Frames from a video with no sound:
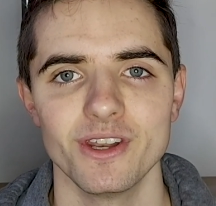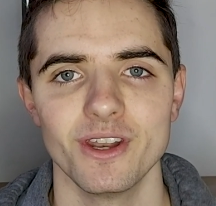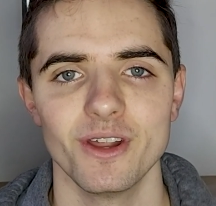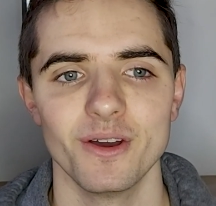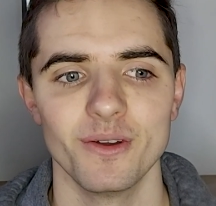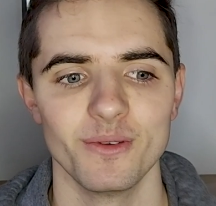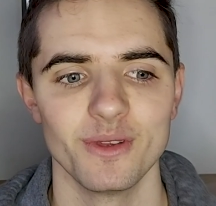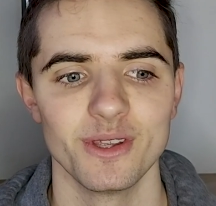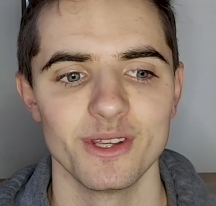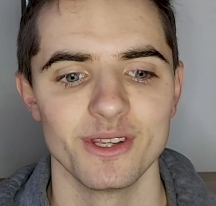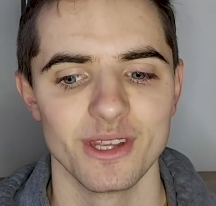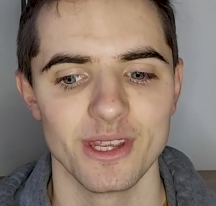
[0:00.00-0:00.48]
You
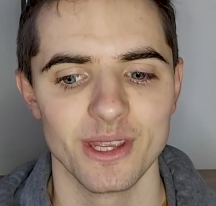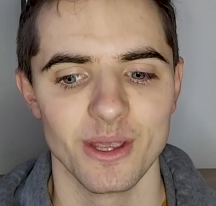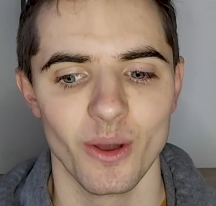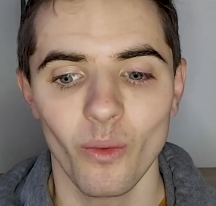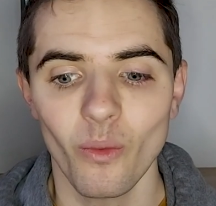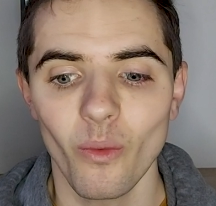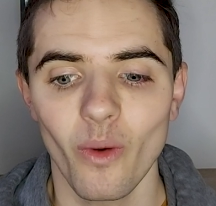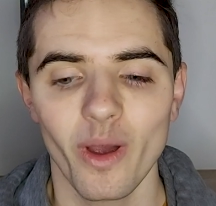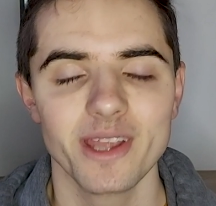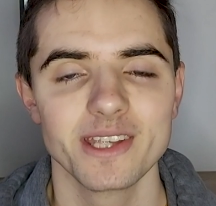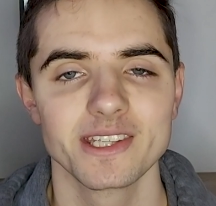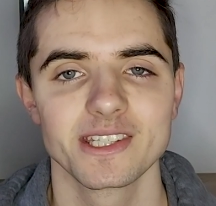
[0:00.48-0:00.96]
know, he
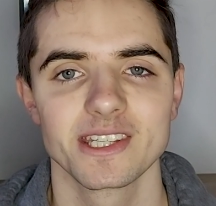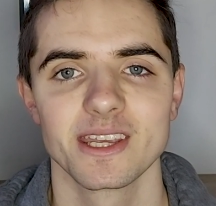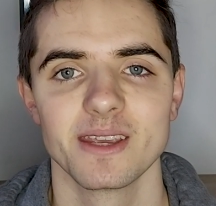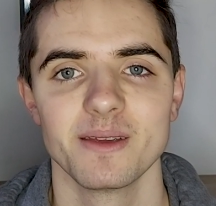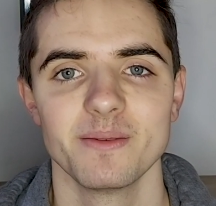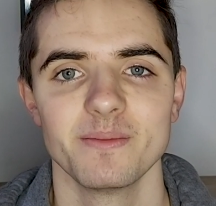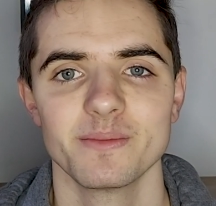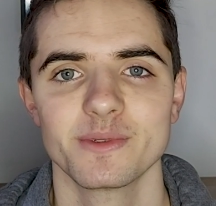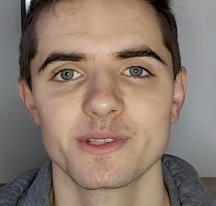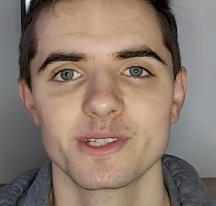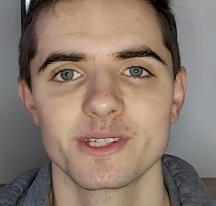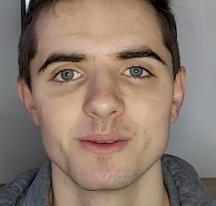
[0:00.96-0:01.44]
always
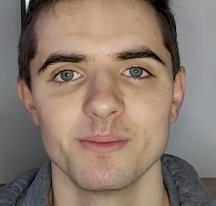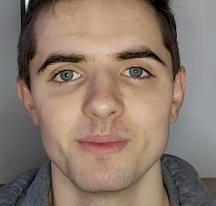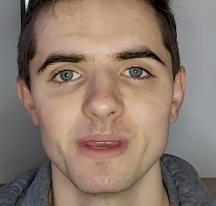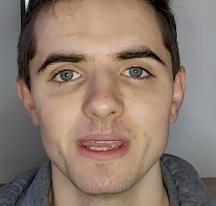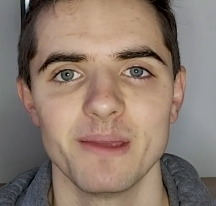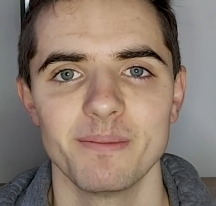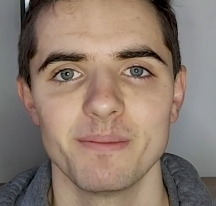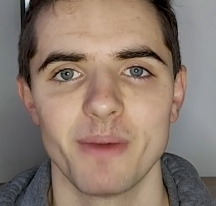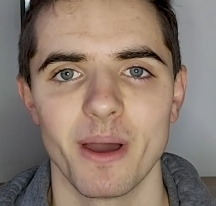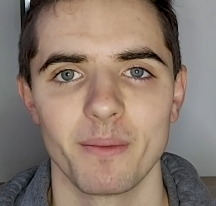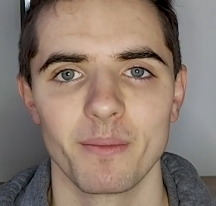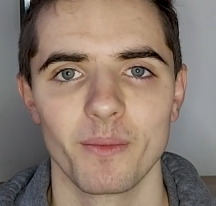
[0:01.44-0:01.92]
seems to
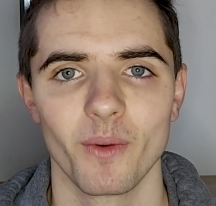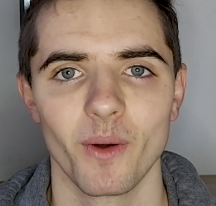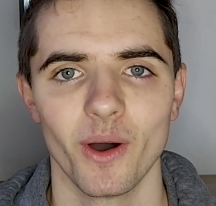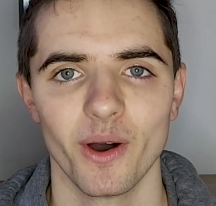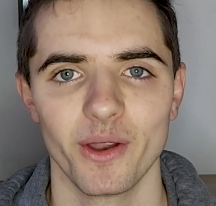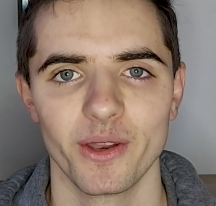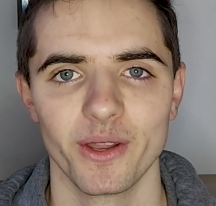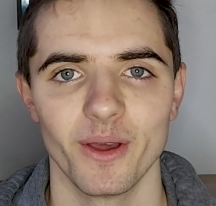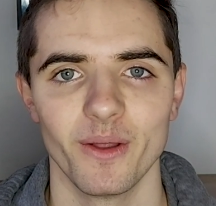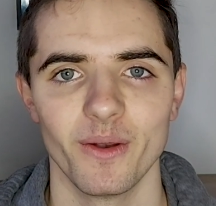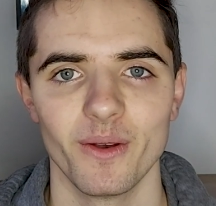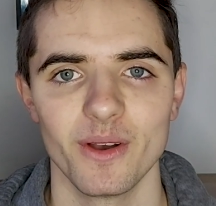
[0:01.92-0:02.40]
beat Pep
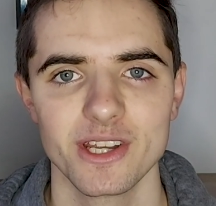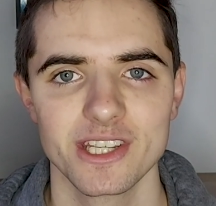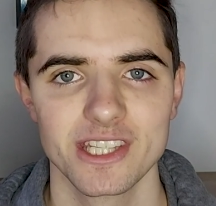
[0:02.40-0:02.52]
Guardiola.